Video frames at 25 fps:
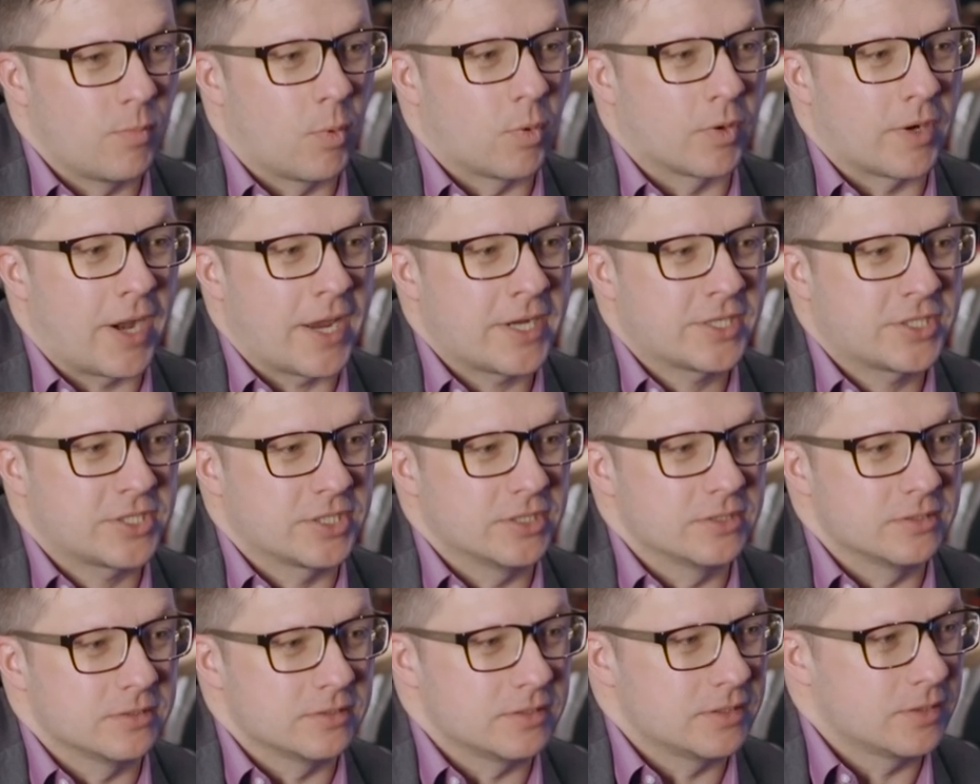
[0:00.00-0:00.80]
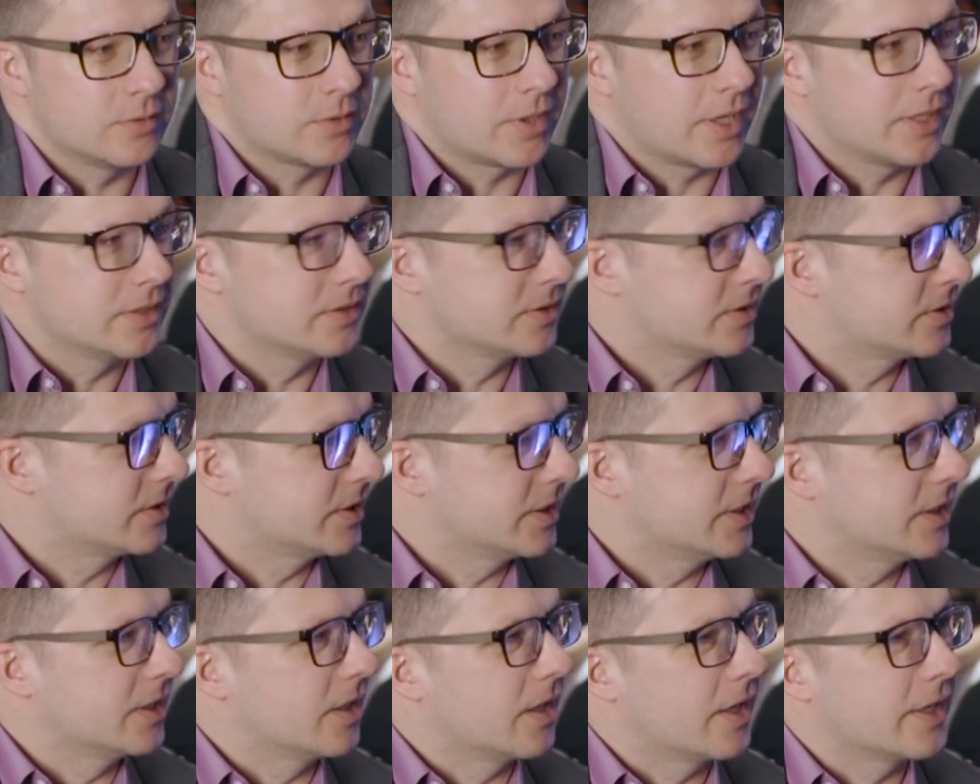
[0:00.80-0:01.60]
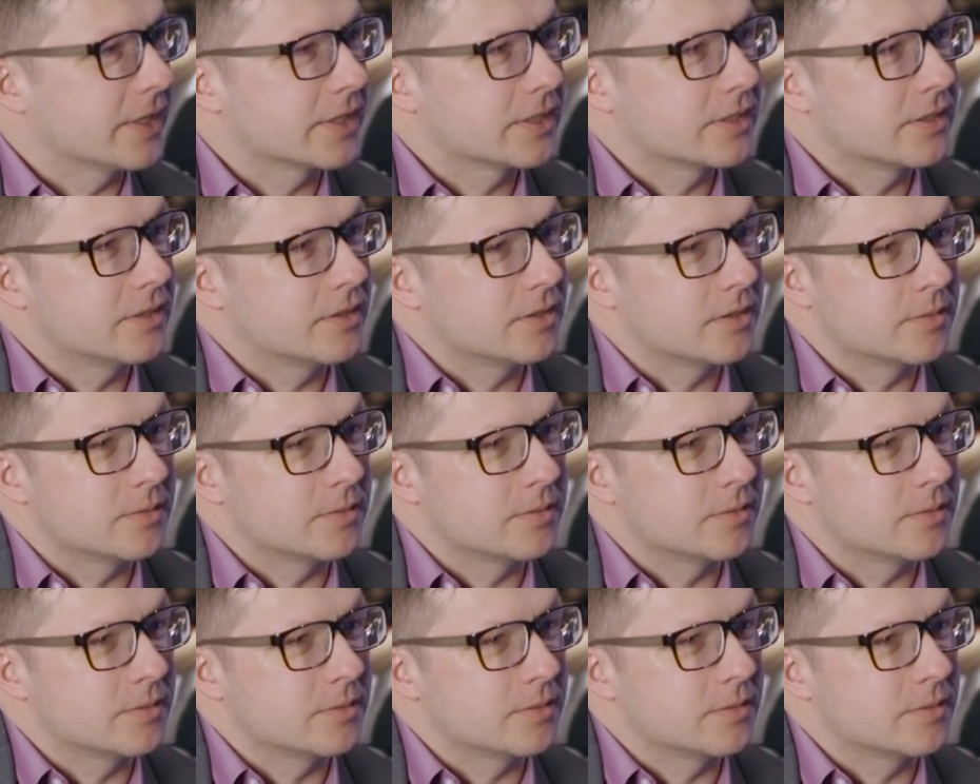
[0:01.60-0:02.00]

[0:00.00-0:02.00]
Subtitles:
more action, you can see like